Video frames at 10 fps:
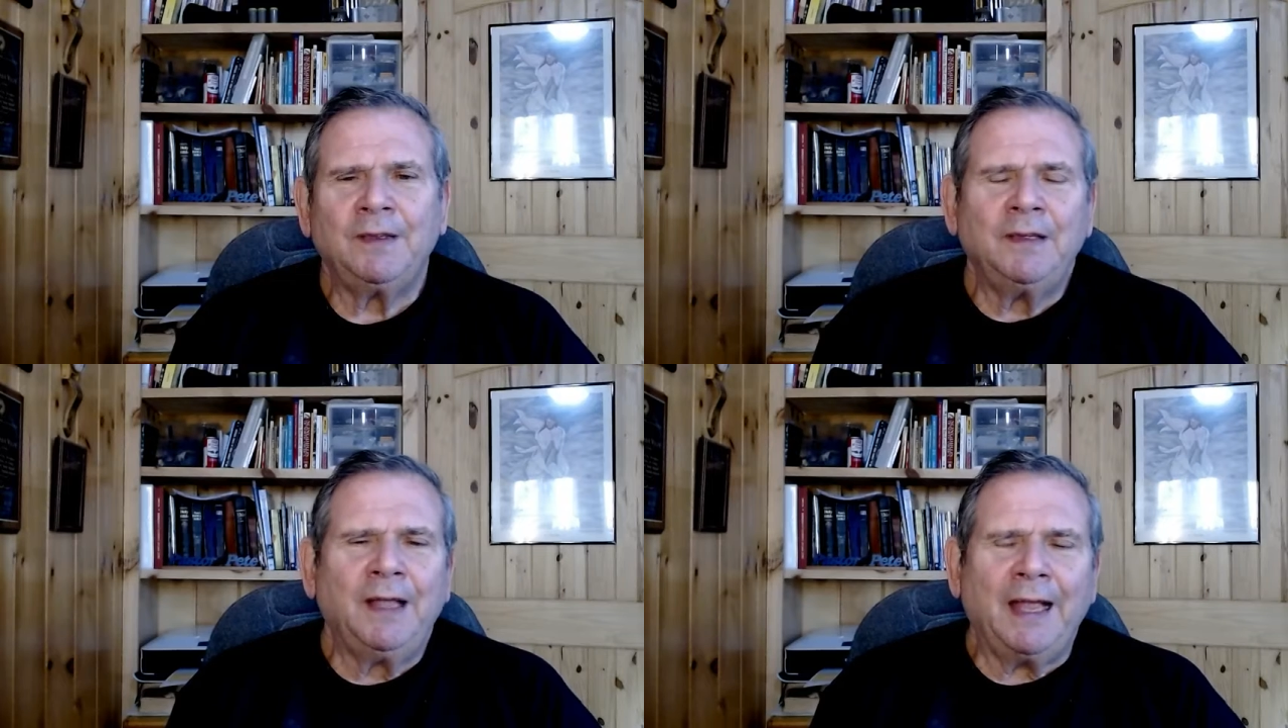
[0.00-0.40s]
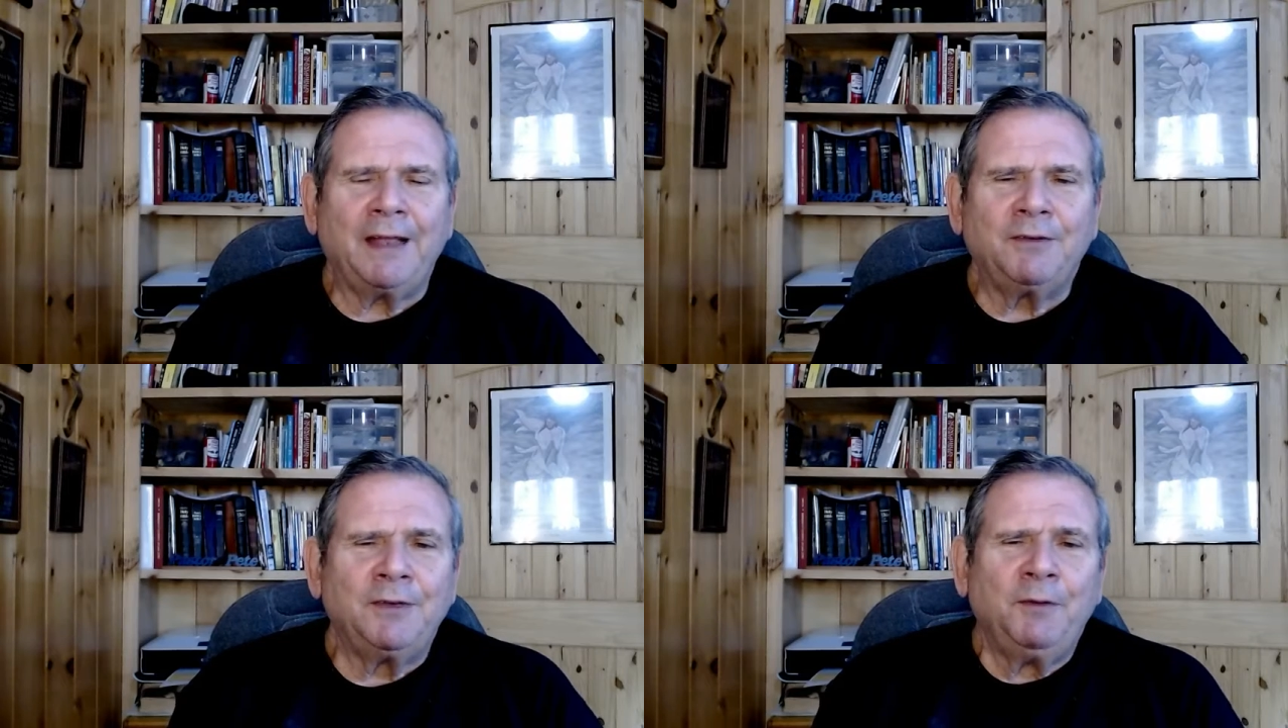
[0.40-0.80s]

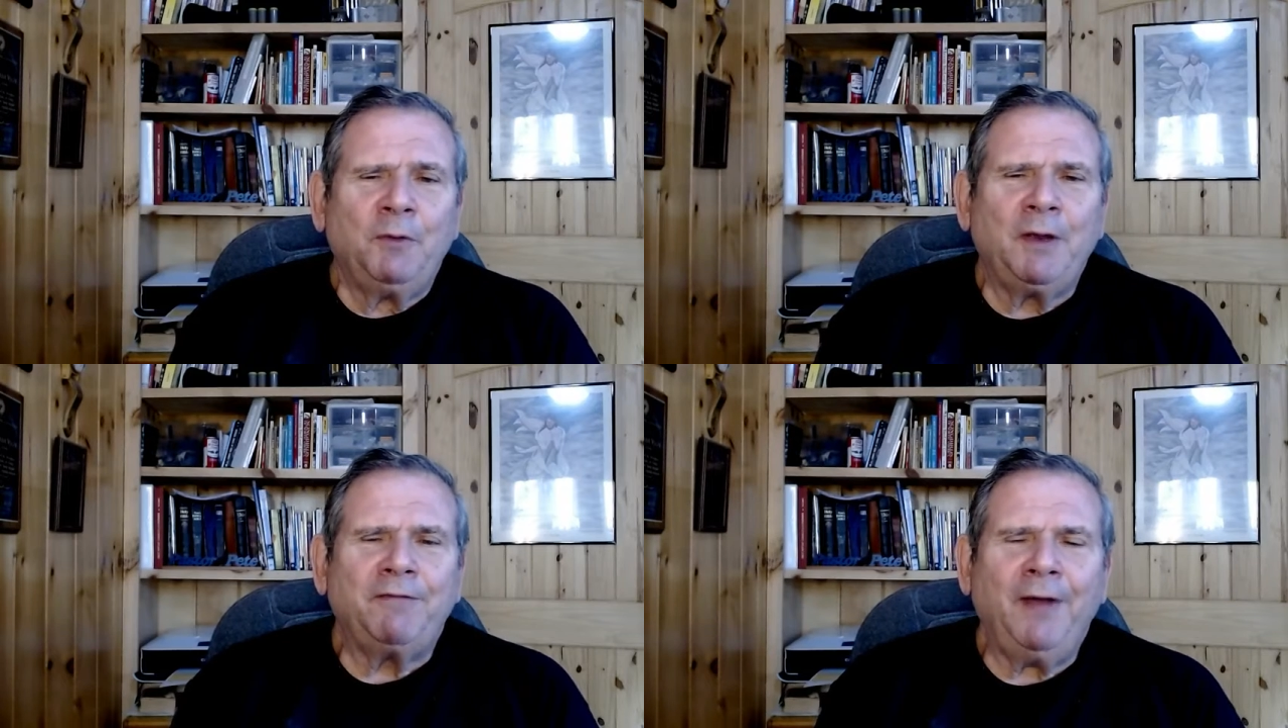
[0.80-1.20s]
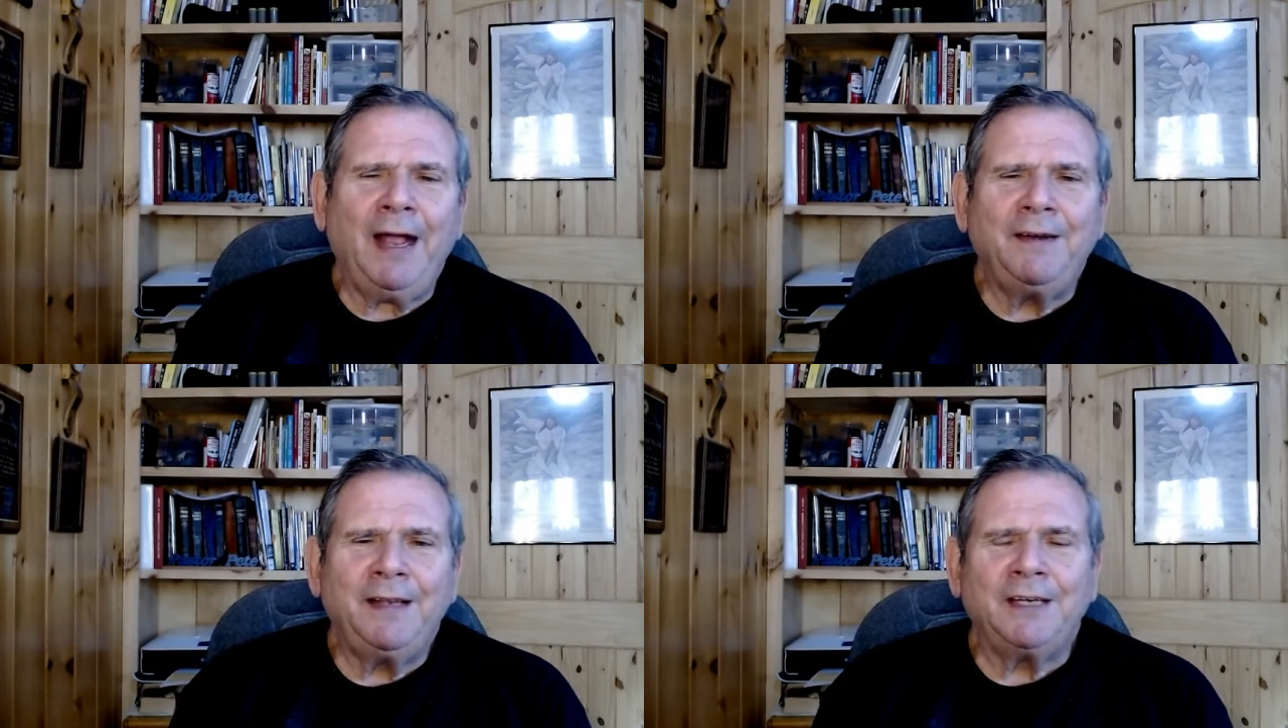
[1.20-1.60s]
And we
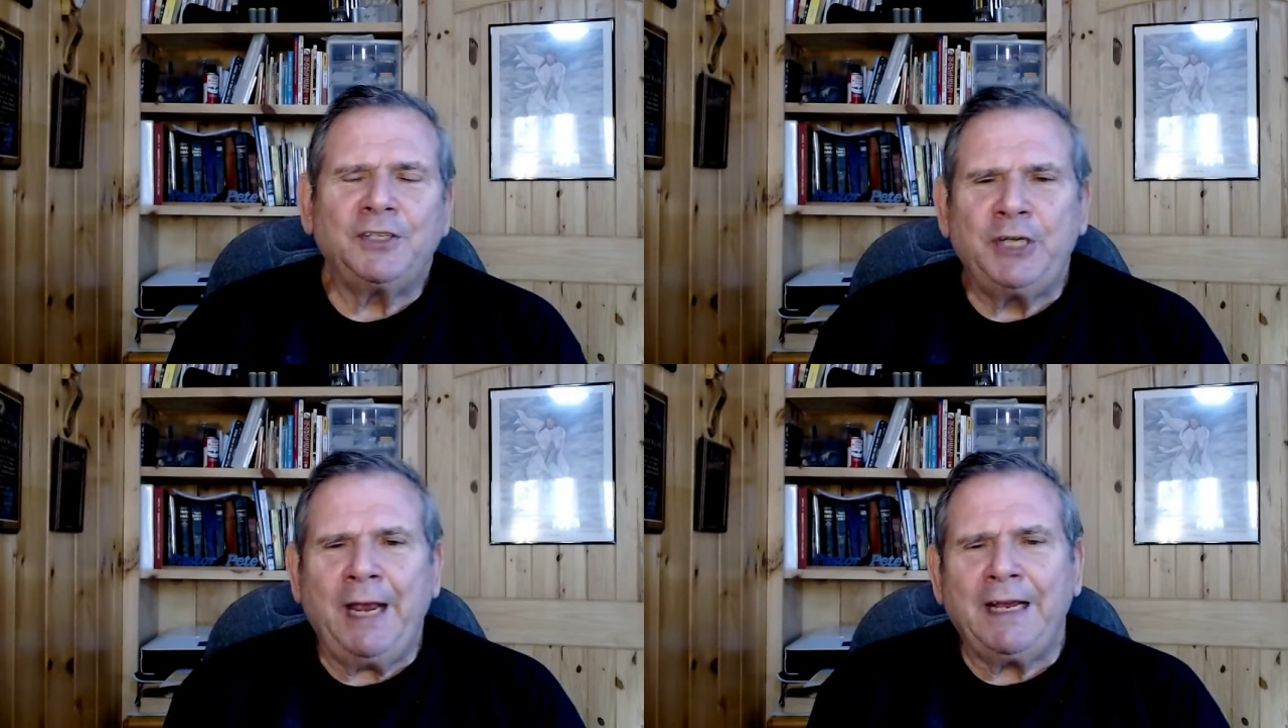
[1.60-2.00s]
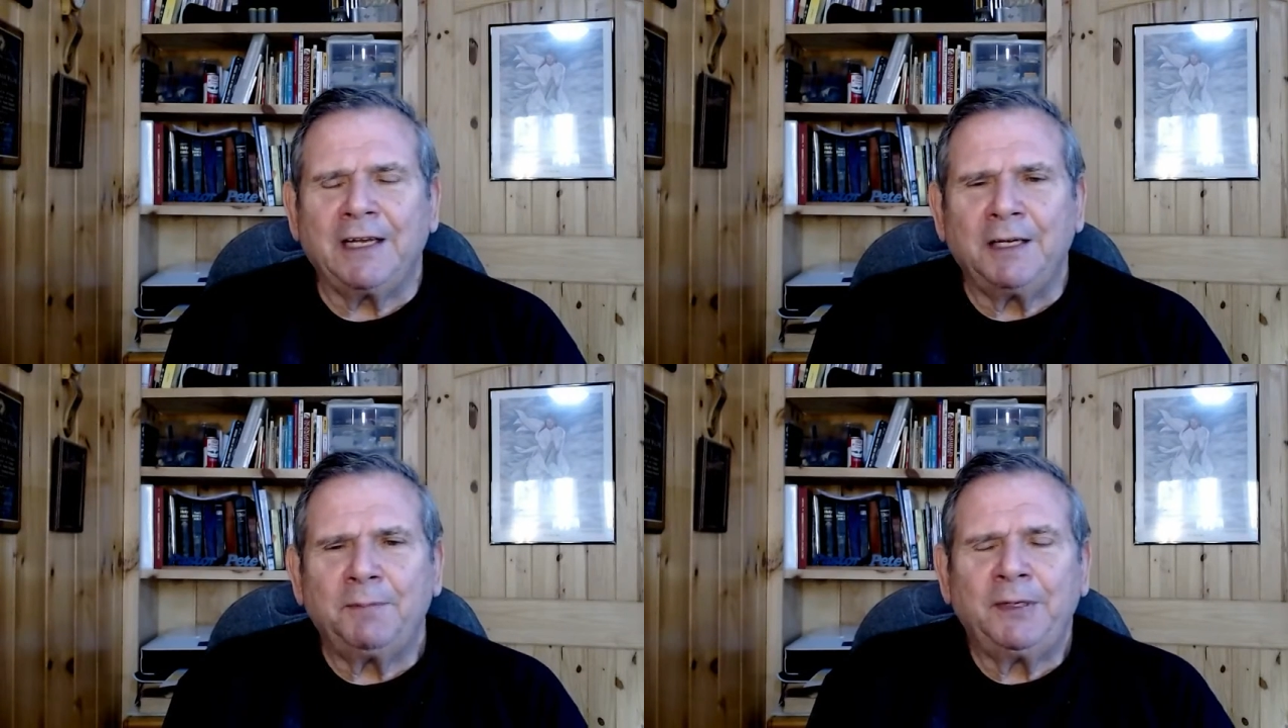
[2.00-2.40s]
find that
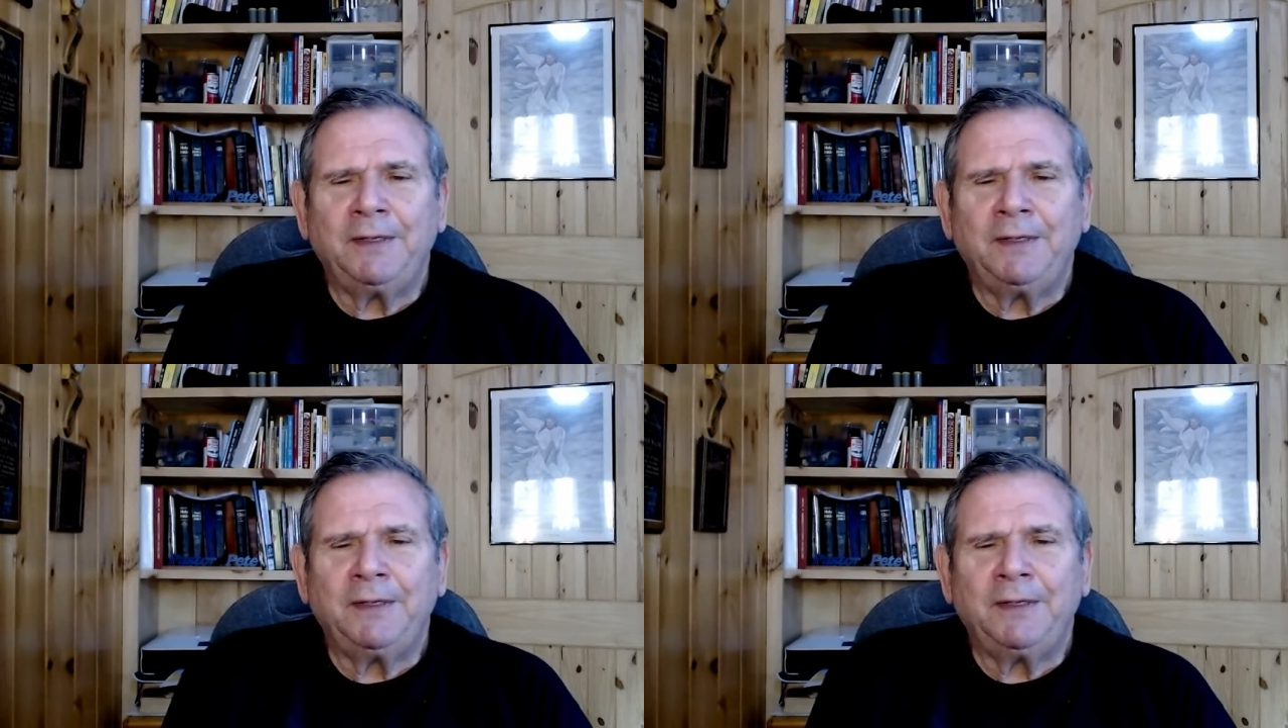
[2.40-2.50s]
Jacob,